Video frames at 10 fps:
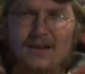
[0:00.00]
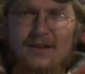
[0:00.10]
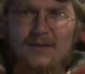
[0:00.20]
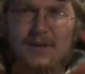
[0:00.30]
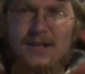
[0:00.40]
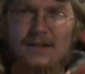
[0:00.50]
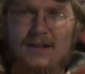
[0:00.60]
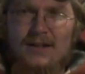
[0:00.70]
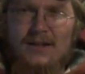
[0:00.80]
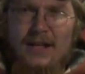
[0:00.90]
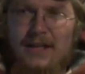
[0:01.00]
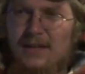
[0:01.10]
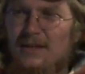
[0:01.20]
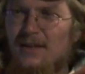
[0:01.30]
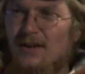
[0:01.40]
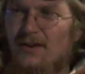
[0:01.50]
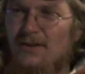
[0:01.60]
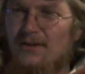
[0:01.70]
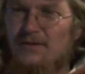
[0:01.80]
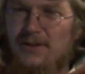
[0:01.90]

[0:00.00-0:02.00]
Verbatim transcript: You know what I mean? Like, you know,